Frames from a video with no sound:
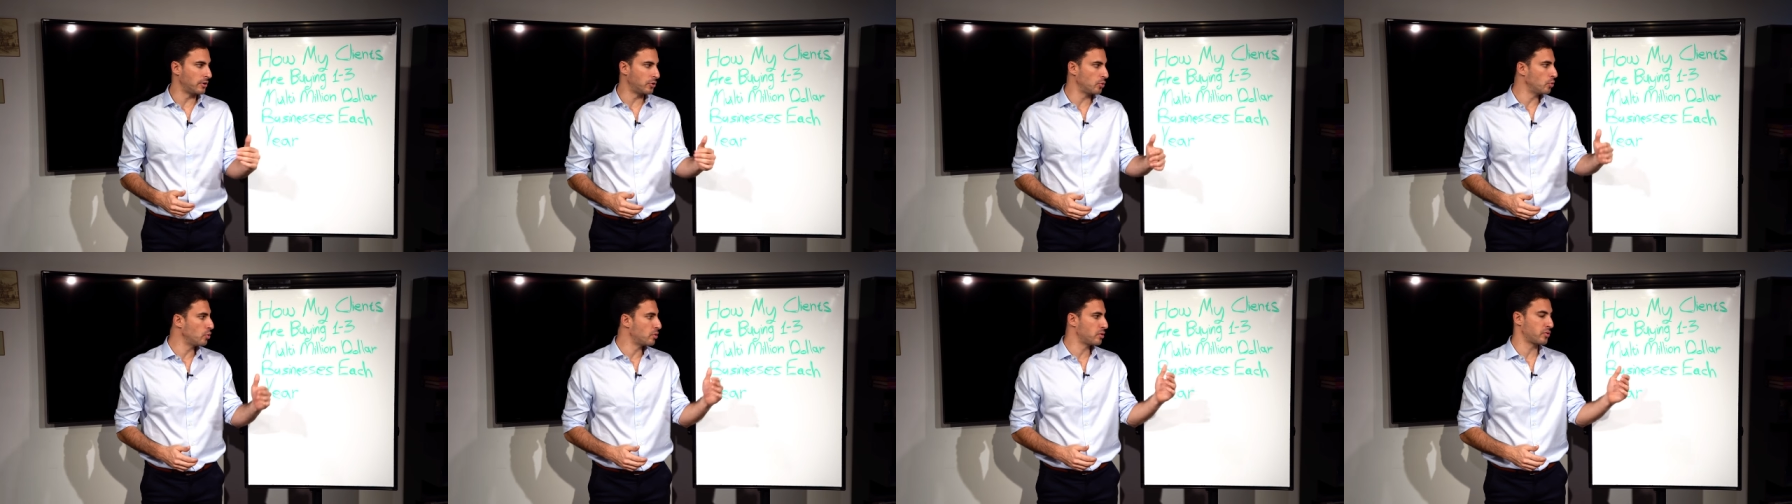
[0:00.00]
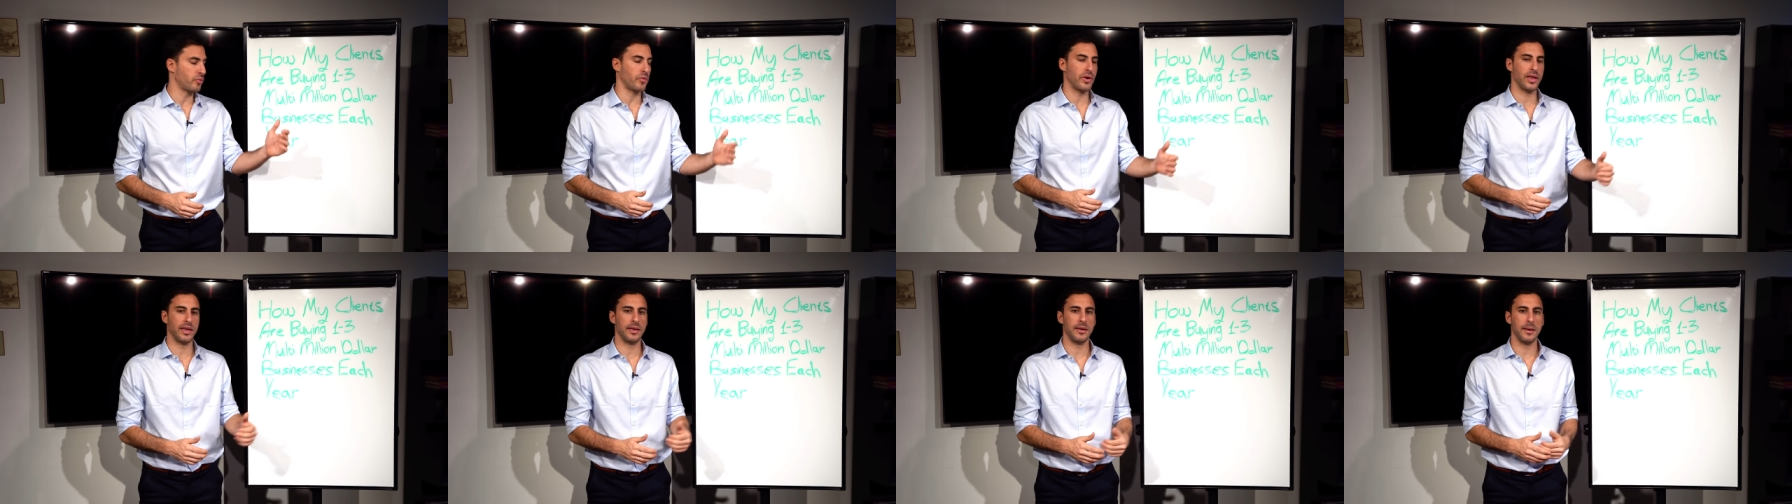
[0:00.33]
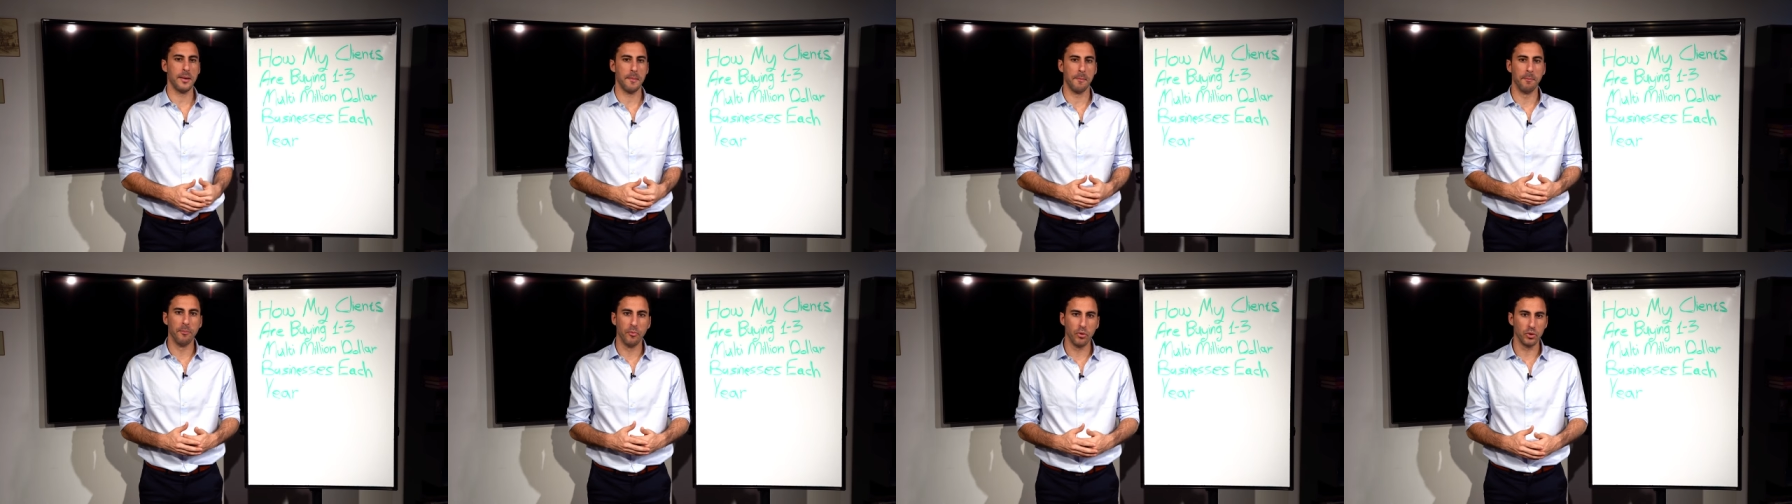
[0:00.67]
two,
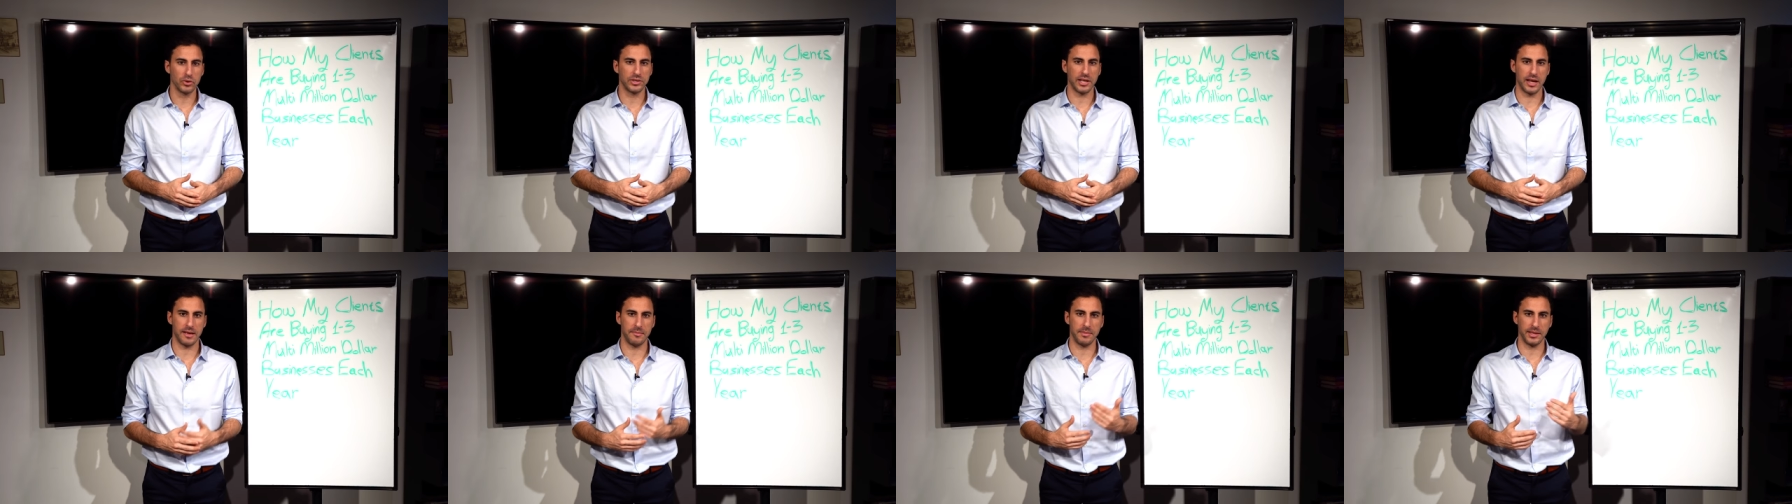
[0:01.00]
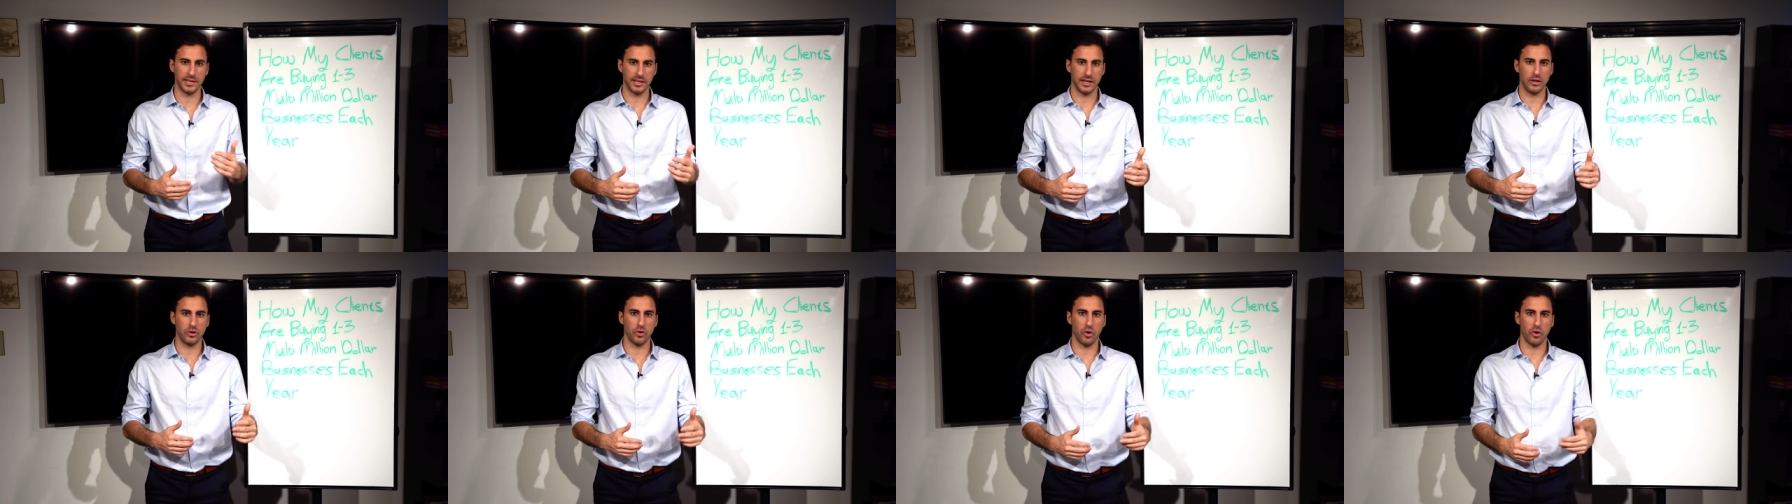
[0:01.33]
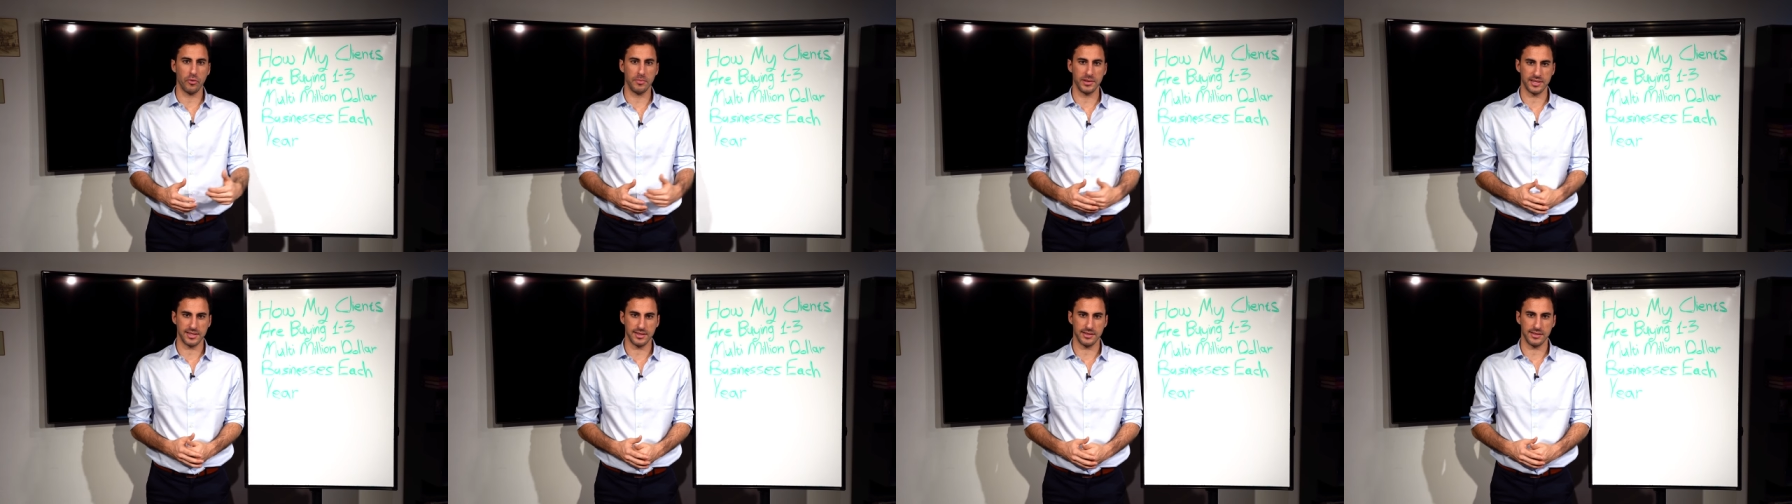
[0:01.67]
three multi-million dollar
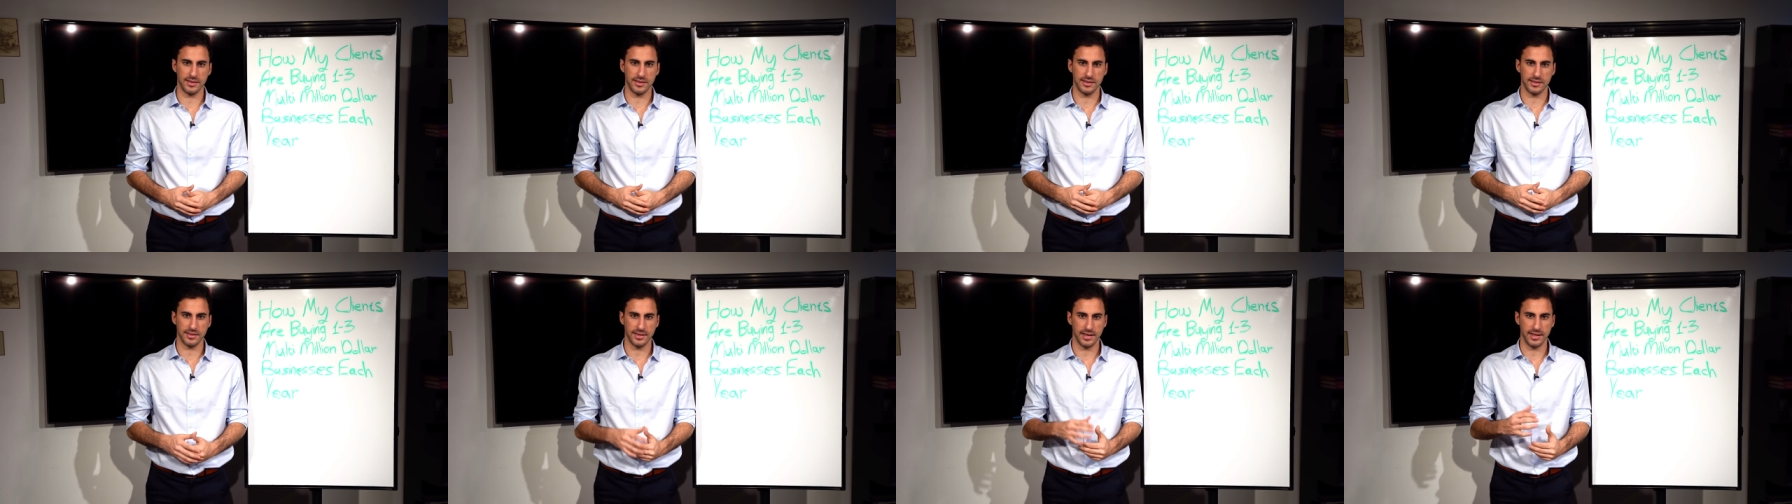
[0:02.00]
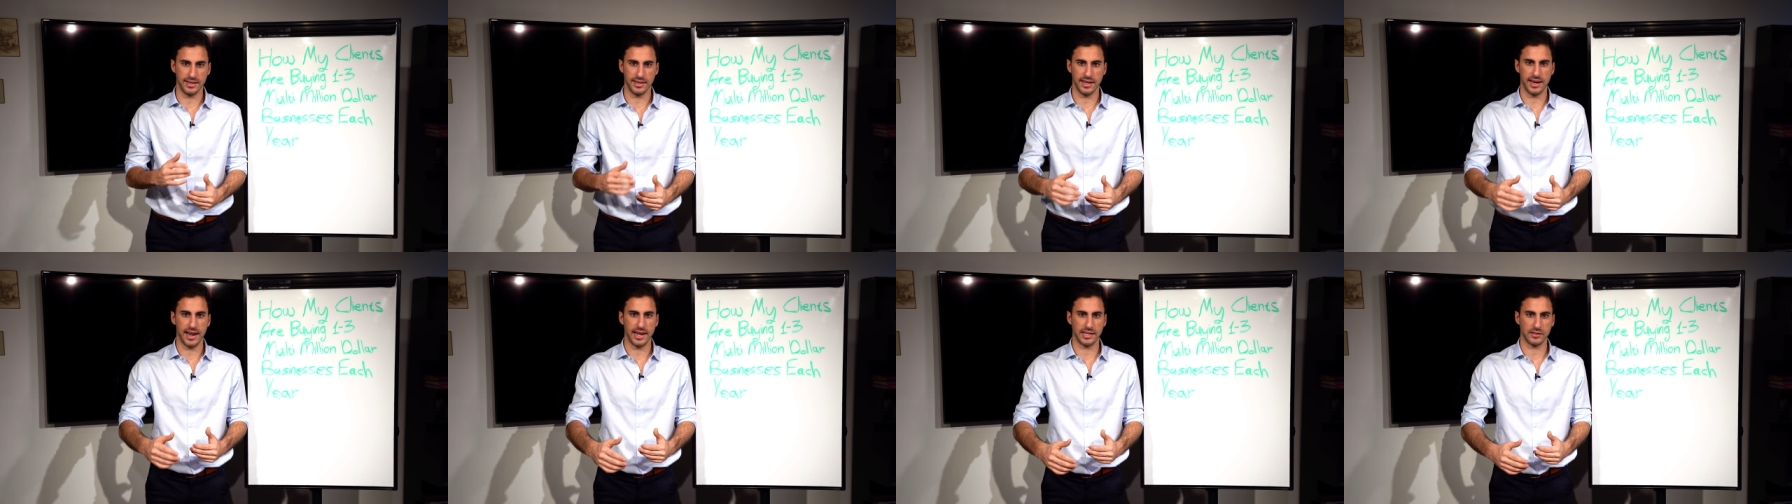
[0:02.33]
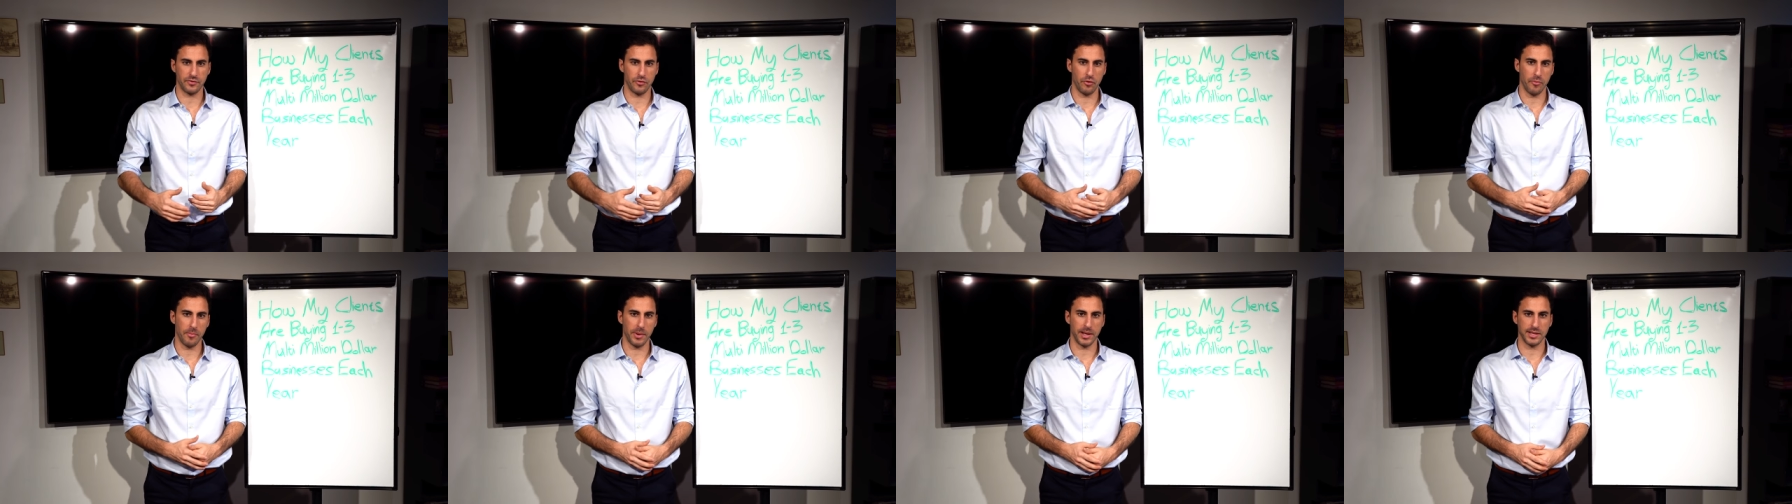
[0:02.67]
businesses in the next
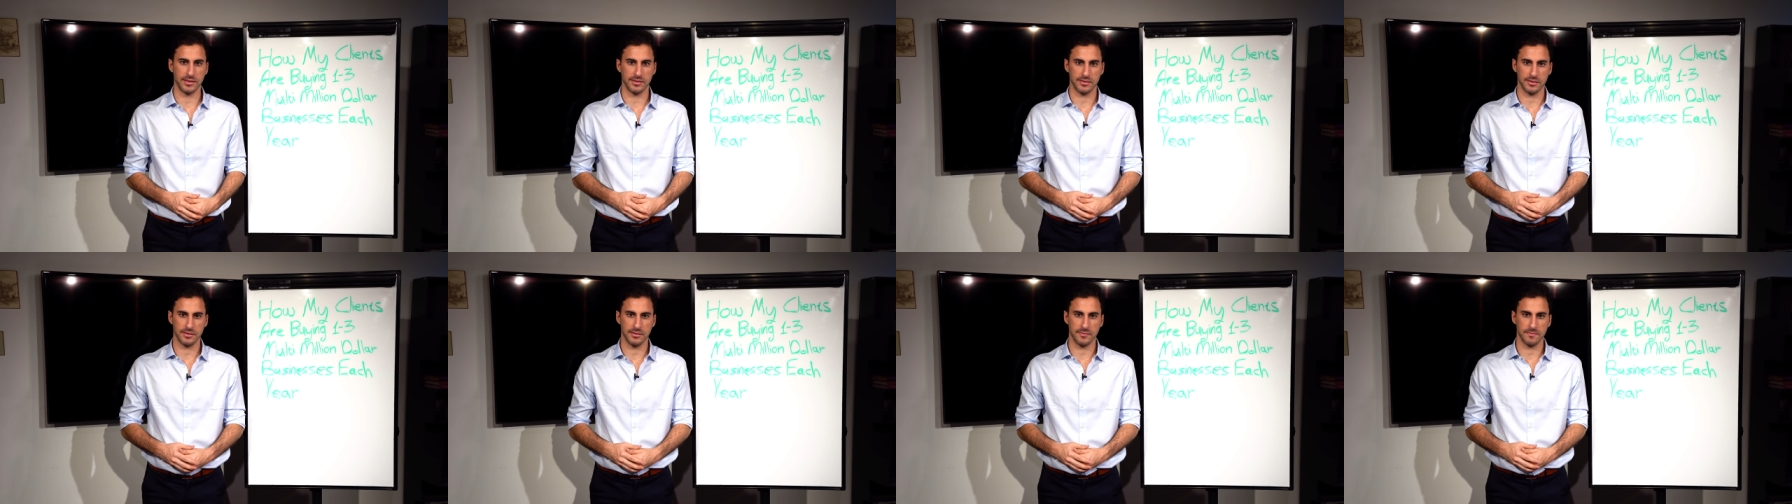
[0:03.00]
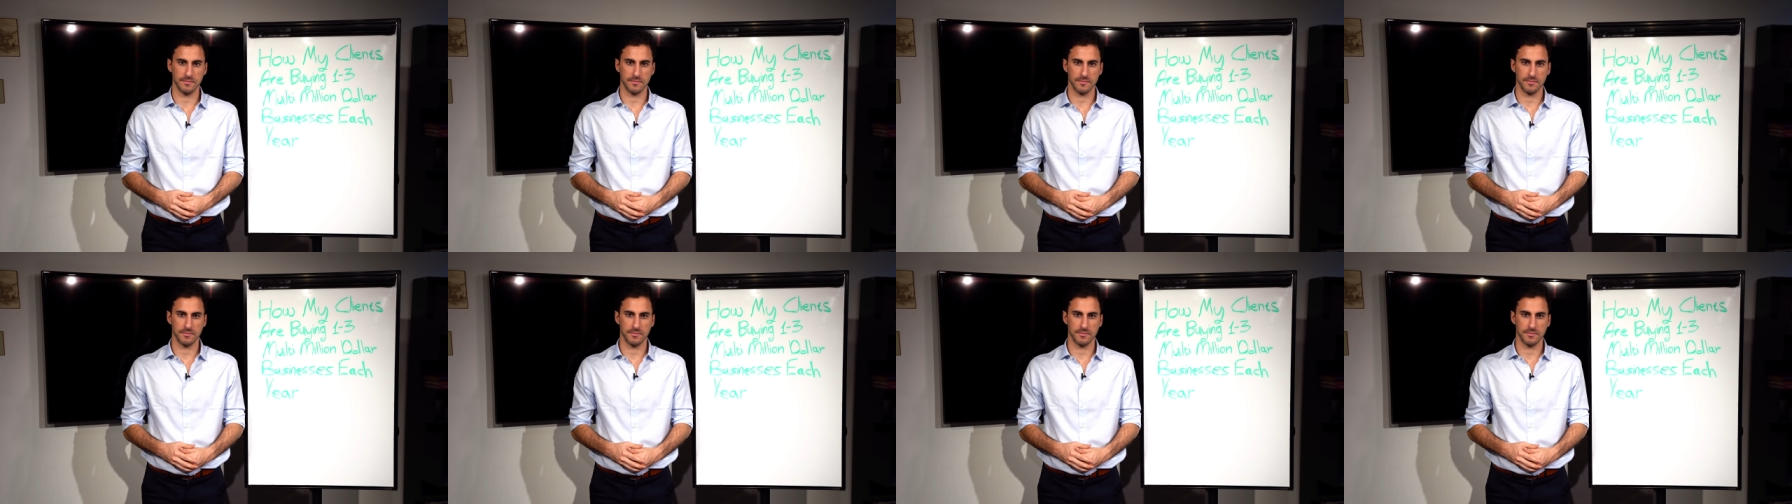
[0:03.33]
few months.